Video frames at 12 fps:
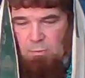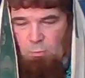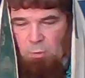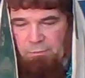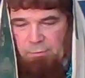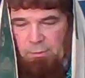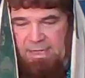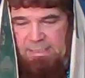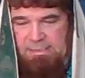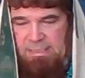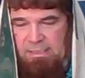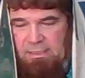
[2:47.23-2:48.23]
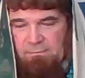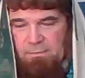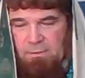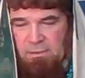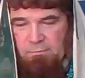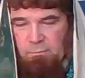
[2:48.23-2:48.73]
1 through 18 of,
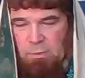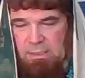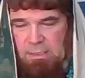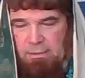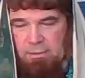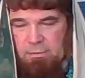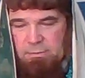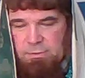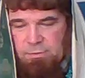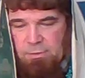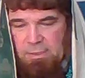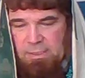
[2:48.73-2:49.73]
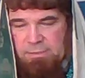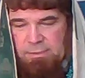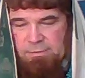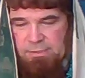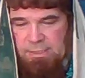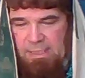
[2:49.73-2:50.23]
of
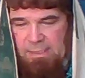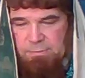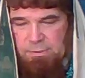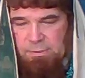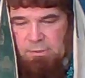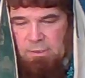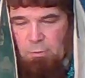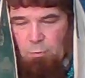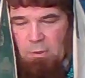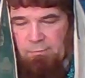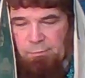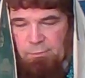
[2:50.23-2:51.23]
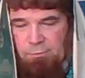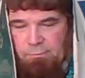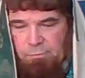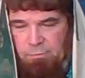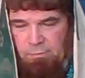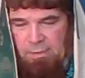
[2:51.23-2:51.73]
132 chapter, 1 through
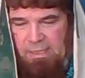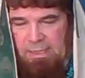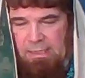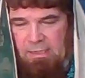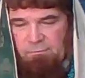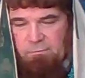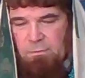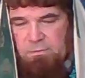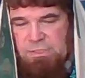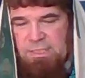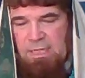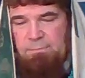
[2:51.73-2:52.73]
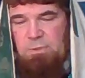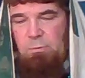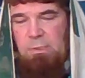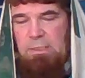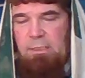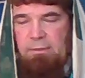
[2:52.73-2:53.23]
3 of chapter
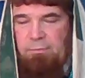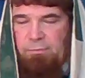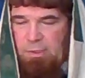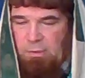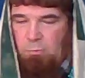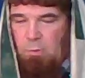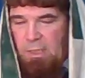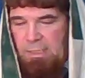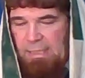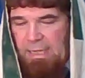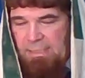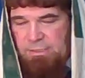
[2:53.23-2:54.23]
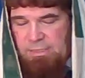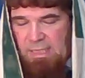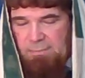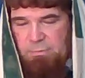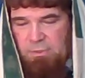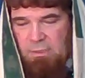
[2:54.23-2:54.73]
131, and
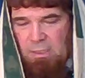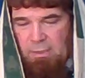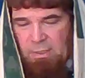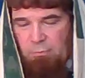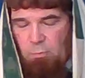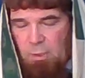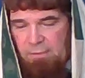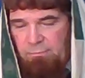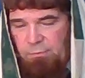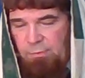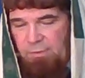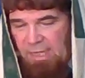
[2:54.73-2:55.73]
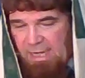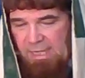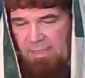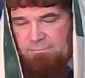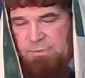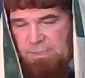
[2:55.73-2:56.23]
chapter, I mean 1 through
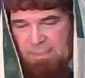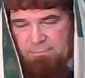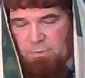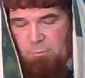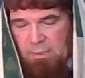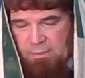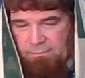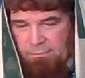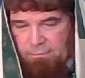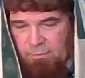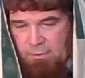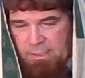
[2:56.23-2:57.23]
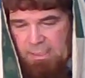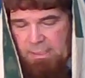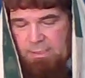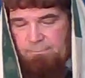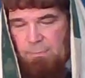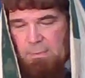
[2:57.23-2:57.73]
8 of chapter 130
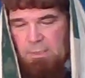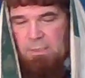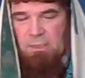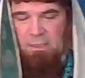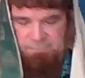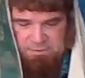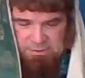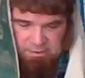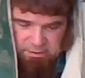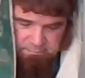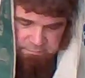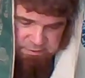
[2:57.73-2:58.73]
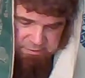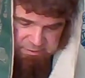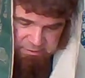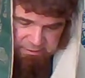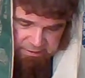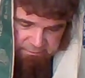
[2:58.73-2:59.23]
of Psalms,
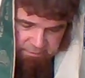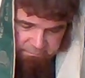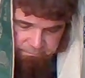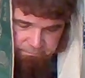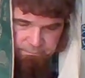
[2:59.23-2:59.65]
Tehillim.